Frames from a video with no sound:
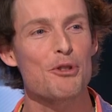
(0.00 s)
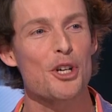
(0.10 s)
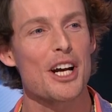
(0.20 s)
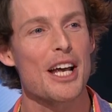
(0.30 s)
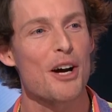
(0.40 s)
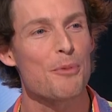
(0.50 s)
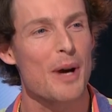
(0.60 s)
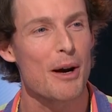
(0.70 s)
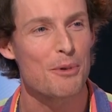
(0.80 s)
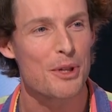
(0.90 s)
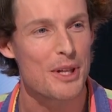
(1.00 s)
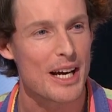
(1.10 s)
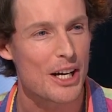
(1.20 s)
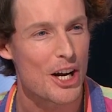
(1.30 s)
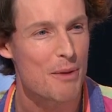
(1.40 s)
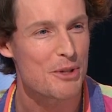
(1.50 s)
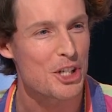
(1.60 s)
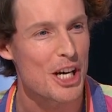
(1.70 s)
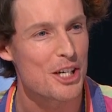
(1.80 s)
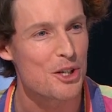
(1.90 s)
trying to help out with uh,
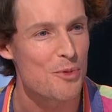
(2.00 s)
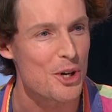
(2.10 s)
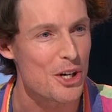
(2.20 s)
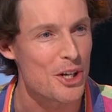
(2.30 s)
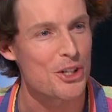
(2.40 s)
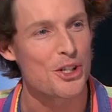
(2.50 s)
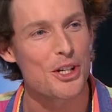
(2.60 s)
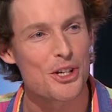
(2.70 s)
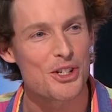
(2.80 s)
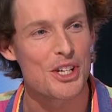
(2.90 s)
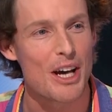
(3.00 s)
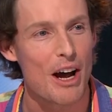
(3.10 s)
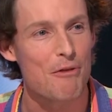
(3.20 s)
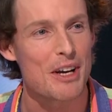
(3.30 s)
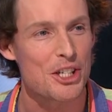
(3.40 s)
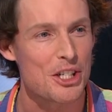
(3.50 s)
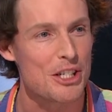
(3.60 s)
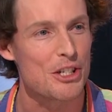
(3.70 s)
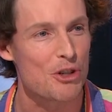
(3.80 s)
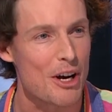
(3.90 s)
climate change and whatnot. So this year, I've
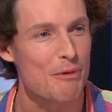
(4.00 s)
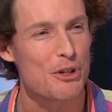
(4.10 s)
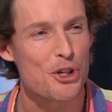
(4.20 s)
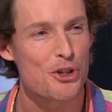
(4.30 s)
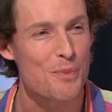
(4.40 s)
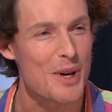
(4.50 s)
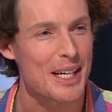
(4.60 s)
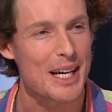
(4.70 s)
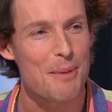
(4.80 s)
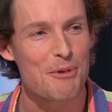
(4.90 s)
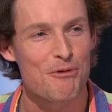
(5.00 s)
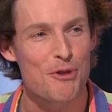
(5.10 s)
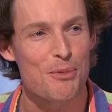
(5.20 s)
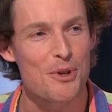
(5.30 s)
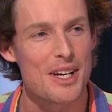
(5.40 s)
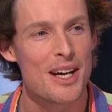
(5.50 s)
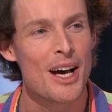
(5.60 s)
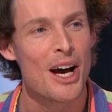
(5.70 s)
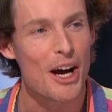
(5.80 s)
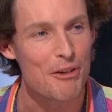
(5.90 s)
actually to try and reduce my carbon footprint.
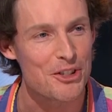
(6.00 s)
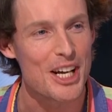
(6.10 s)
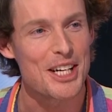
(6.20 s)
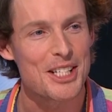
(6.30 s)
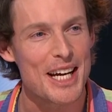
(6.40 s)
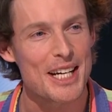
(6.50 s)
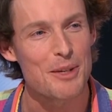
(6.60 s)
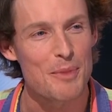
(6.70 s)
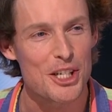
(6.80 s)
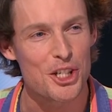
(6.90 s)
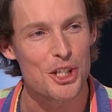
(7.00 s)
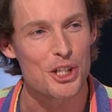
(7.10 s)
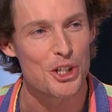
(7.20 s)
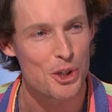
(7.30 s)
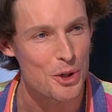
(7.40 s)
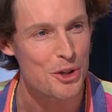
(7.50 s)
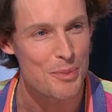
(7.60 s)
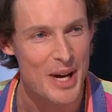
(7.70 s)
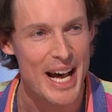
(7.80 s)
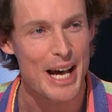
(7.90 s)
I've started taking much
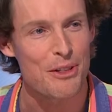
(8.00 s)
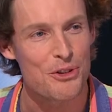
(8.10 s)
shorter baths.